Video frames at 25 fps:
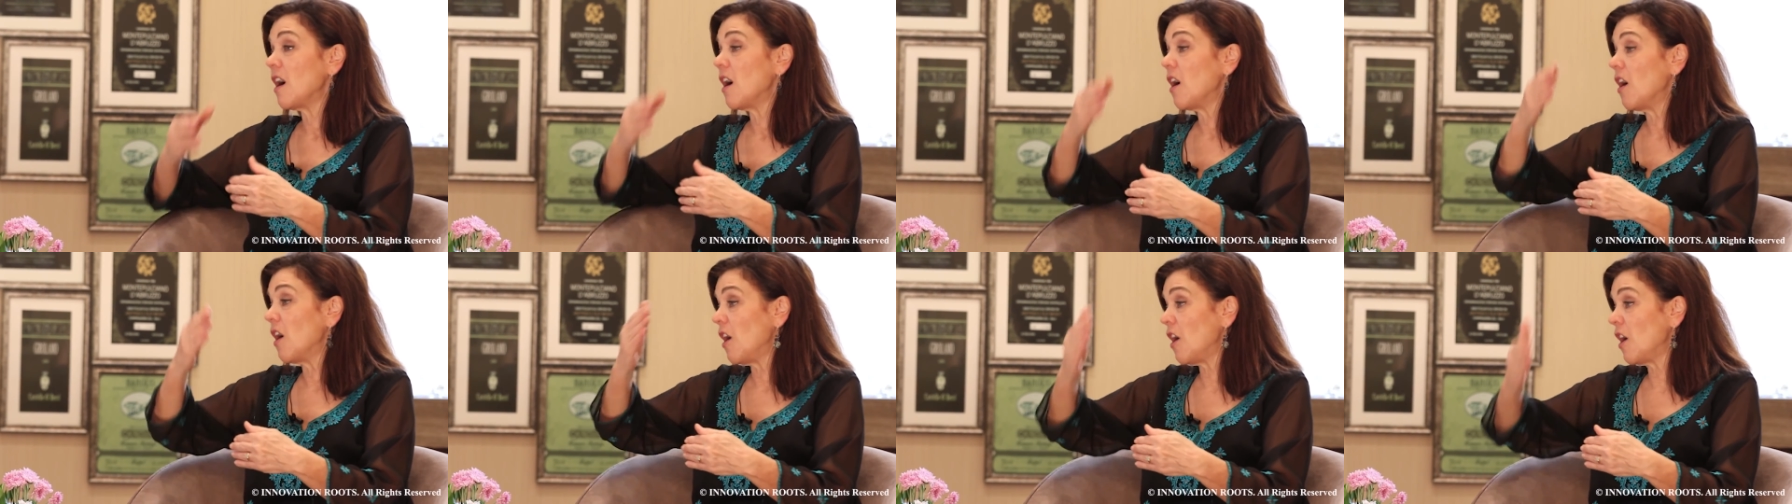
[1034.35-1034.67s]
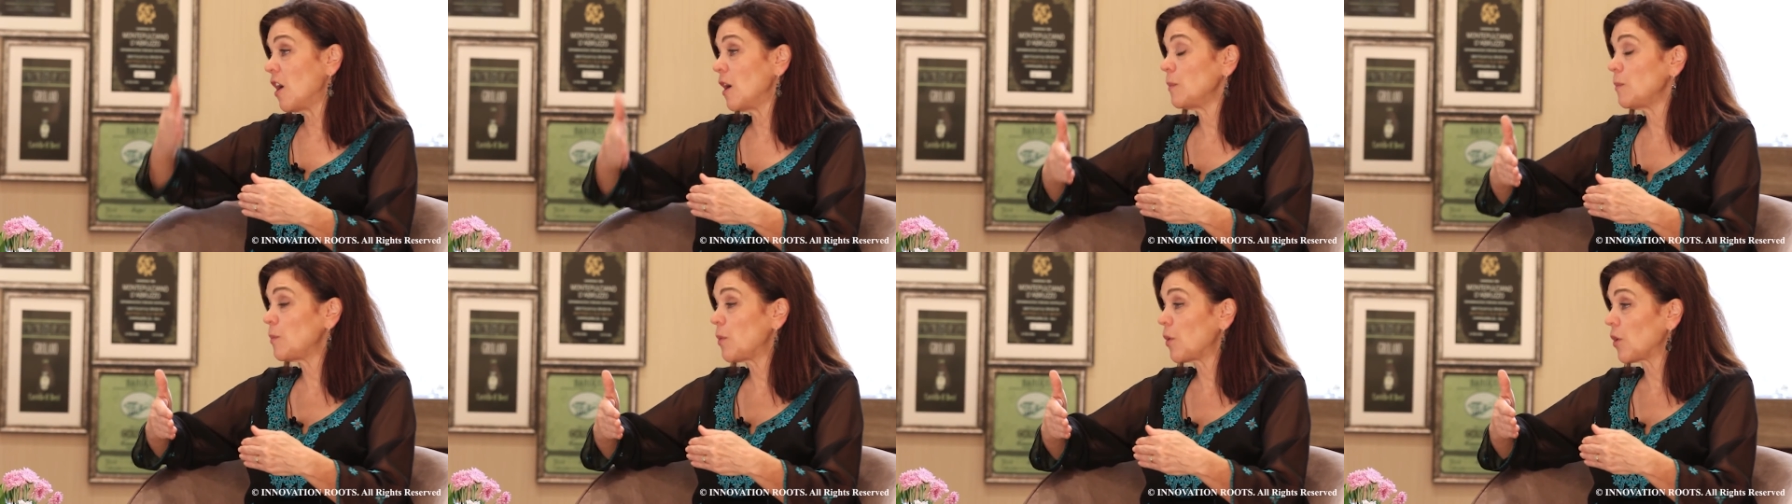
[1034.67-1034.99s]

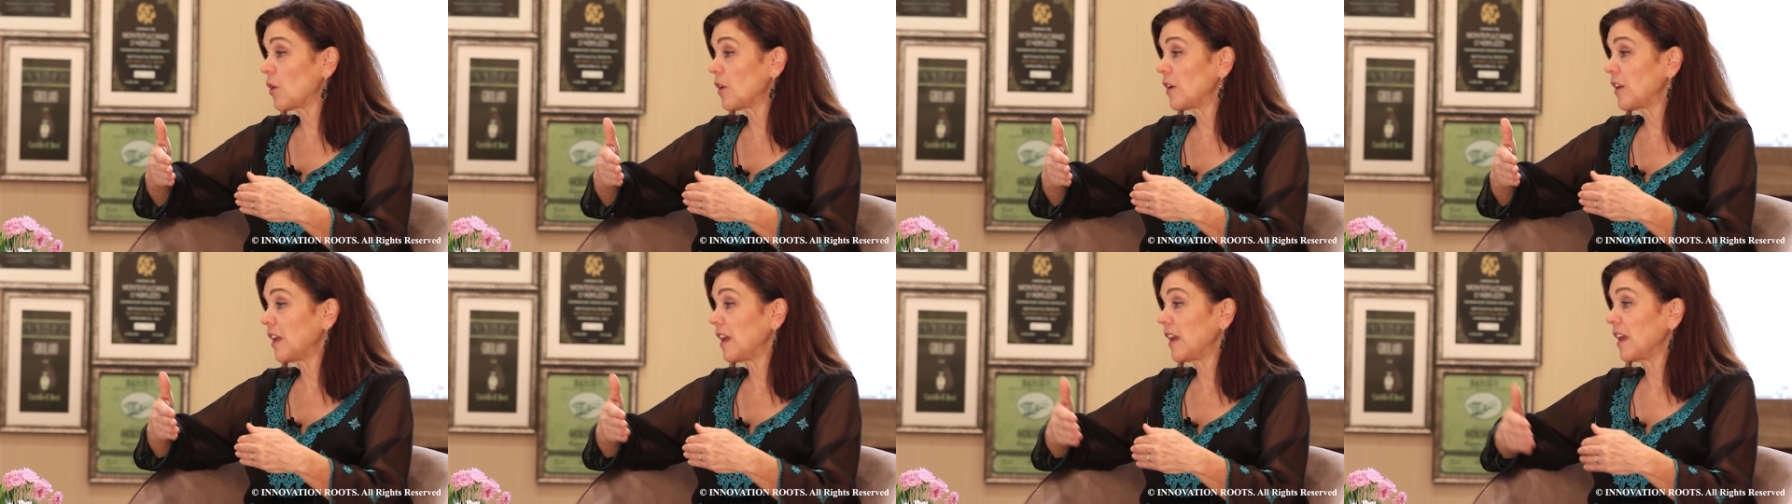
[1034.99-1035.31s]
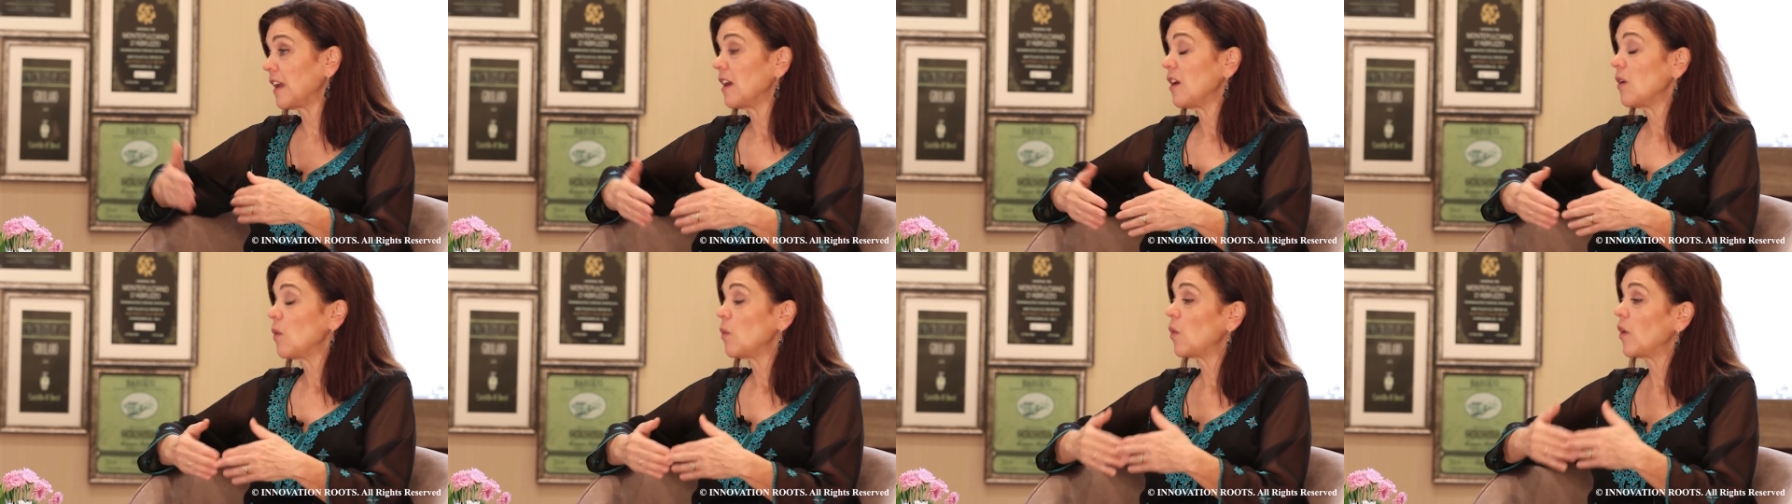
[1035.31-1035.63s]
Onboarding,
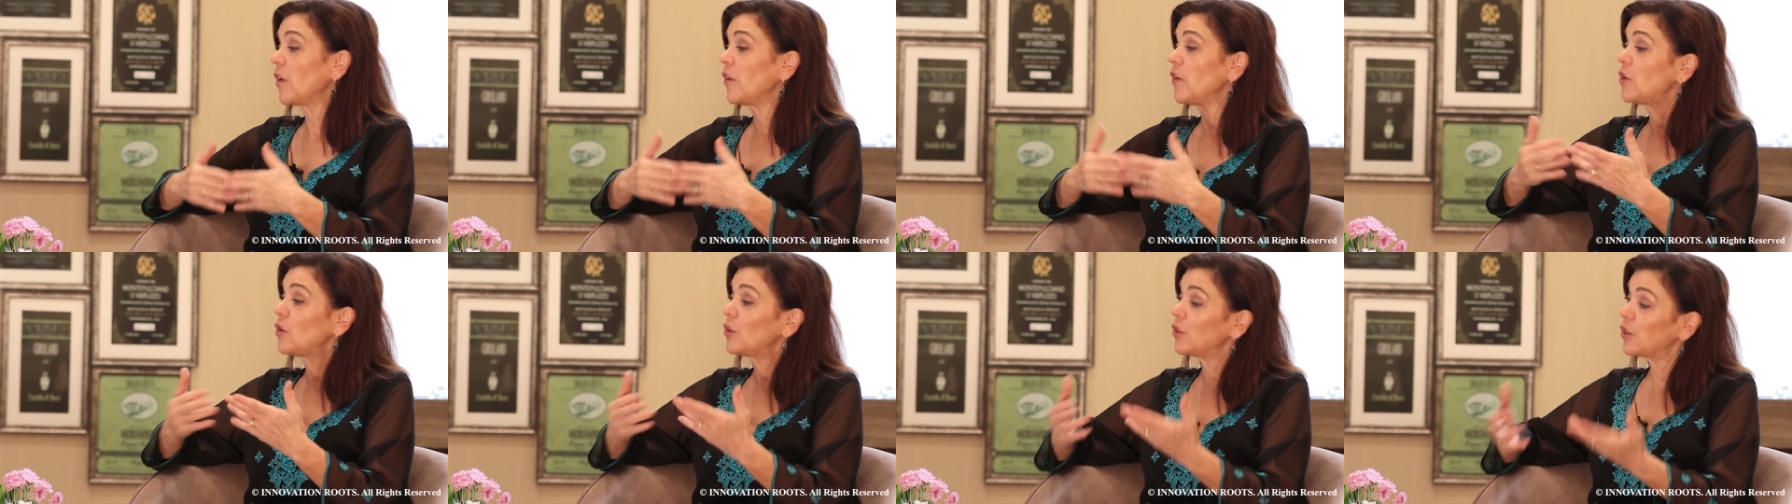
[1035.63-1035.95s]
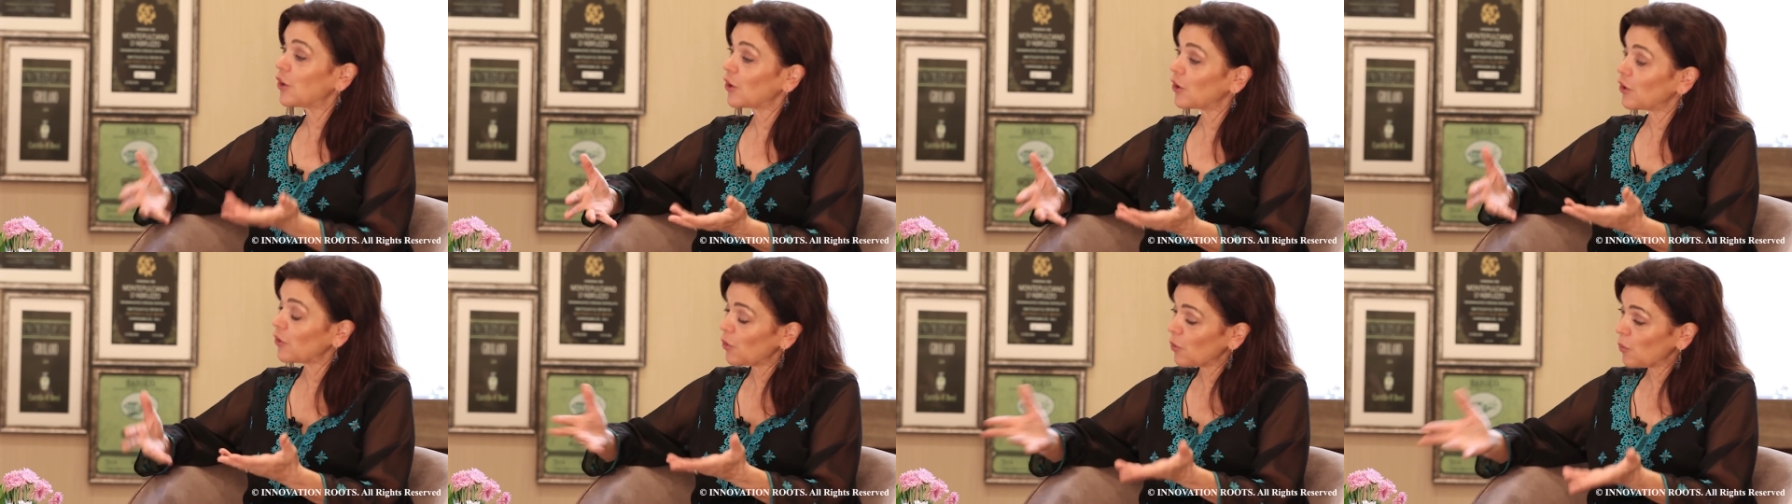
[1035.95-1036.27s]
where you
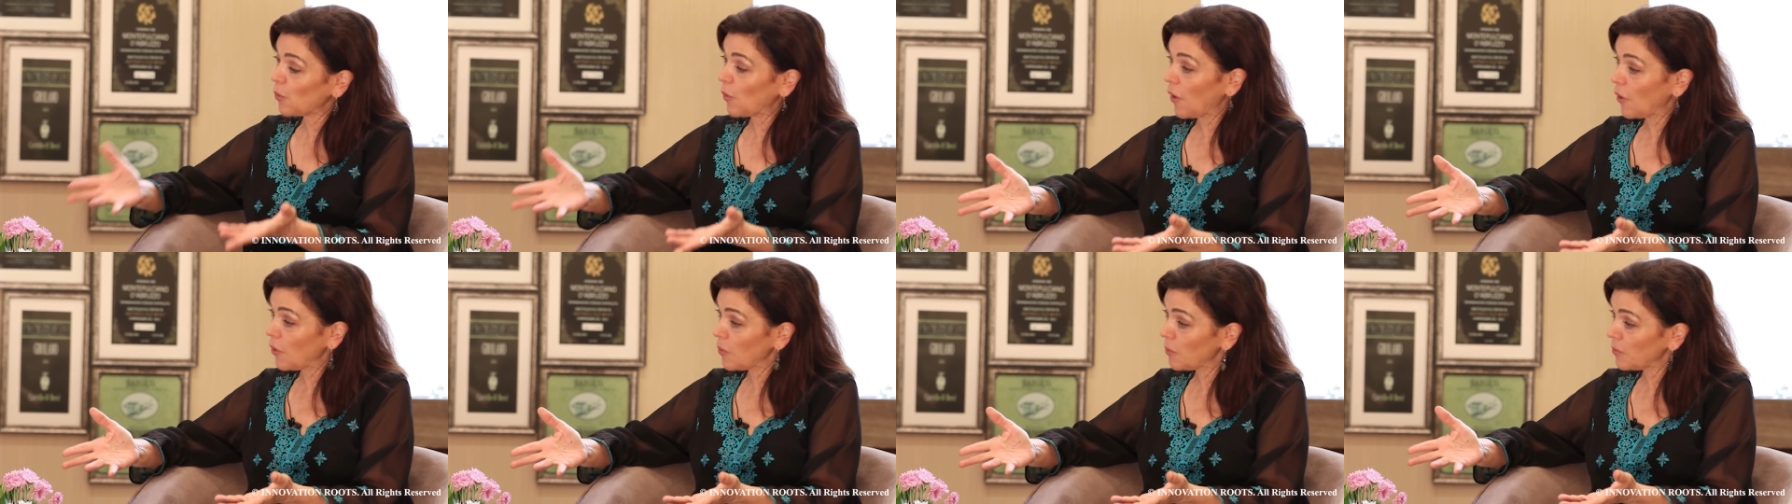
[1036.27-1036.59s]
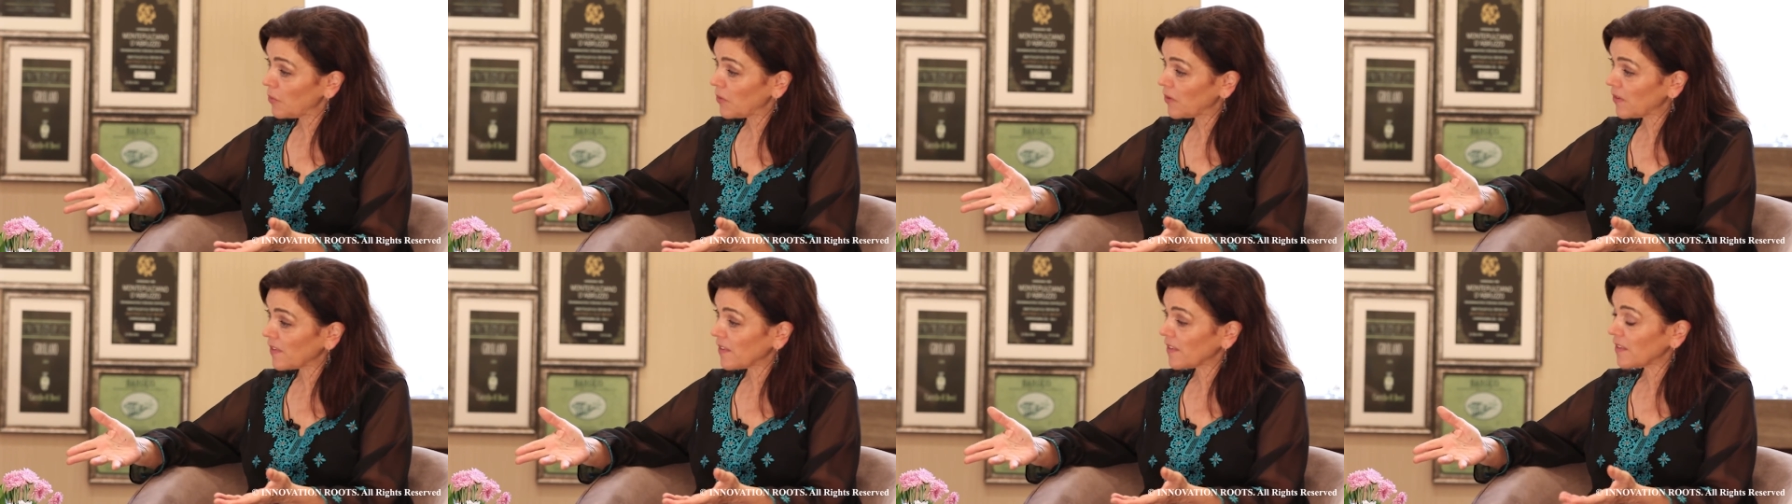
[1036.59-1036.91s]
learn the
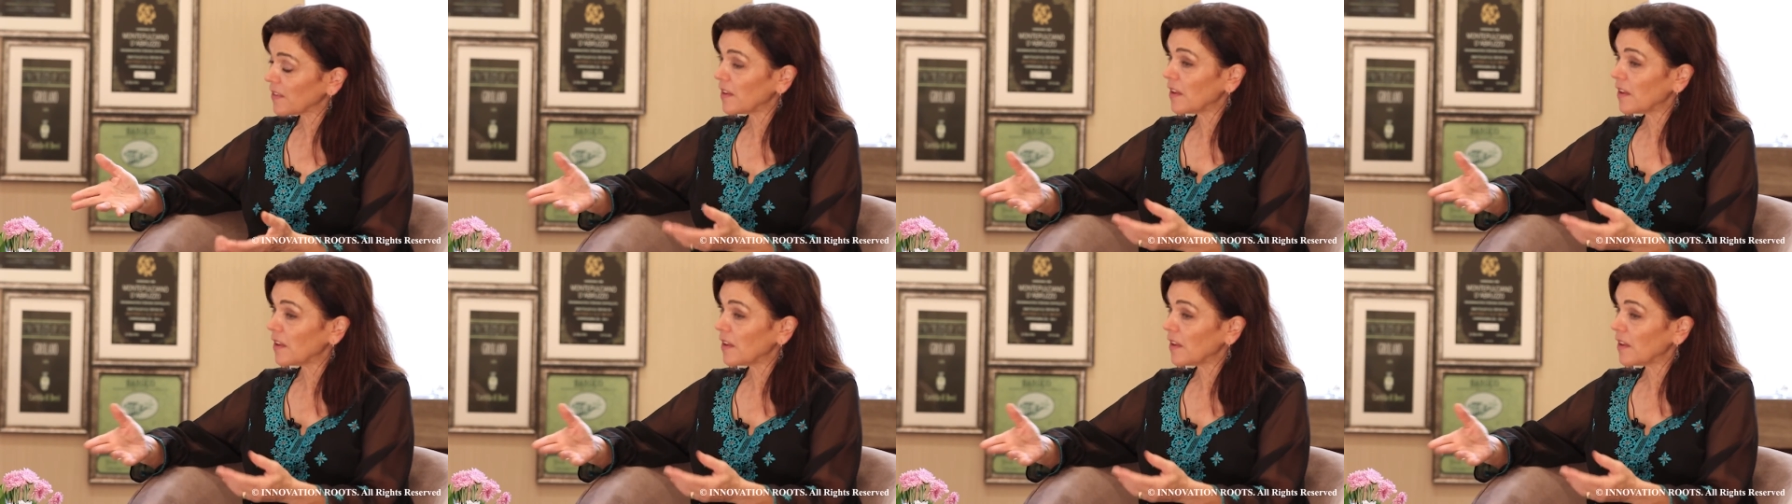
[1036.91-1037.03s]
ropes.